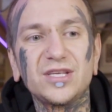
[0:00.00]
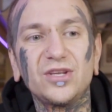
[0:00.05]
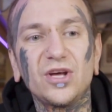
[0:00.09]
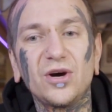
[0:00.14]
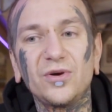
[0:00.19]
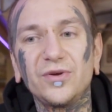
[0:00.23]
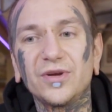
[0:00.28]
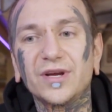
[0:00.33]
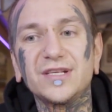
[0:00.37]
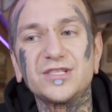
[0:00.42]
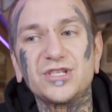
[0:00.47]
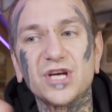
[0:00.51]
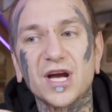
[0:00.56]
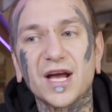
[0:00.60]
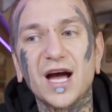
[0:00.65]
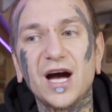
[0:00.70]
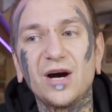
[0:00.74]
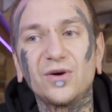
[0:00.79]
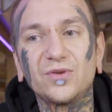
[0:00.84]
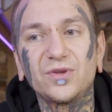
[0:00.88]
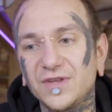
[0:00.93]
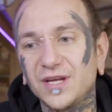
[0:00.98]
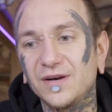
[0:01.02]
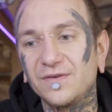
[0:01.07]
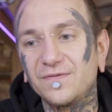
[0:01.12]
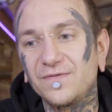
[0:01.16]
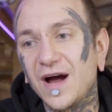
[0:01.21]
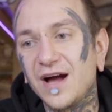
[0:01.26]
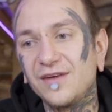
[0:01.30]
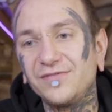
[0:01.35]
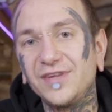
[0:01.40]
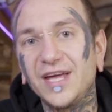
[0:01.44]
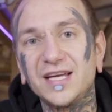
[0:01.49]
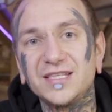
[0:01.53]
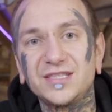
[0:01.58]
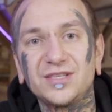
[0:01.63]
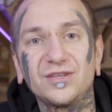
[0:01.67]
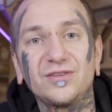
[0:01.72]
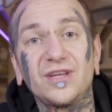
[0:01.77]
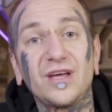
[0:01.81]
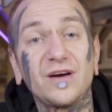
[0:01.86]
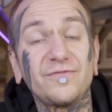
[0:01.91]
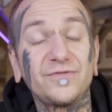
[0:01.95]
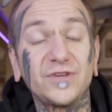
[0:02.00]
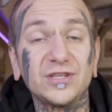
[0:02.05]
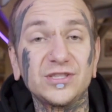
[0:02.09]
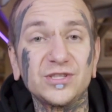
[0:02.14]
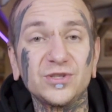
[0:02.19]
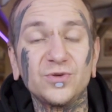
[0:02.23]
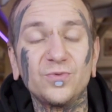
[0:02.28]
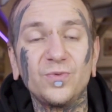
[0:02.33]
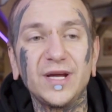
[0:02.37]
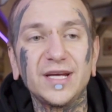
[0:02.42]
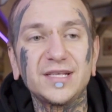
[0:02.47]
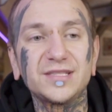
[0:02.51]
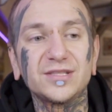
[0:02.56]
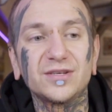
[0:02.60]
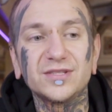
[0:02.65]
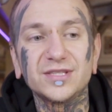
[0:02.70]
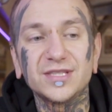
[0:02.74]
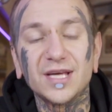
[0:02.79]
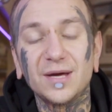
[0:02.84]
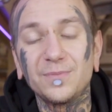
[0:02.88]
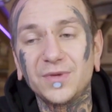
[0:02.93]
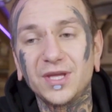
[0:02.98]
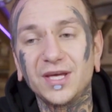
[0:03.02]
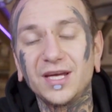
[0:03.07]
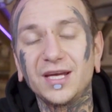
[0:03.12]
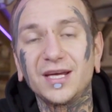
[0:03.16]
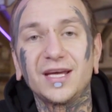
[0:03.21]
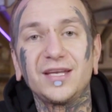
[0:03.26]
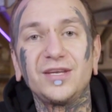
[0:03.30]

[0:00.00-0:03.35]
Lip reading: You know, you can check out after 5 days and after 2 weeks or something,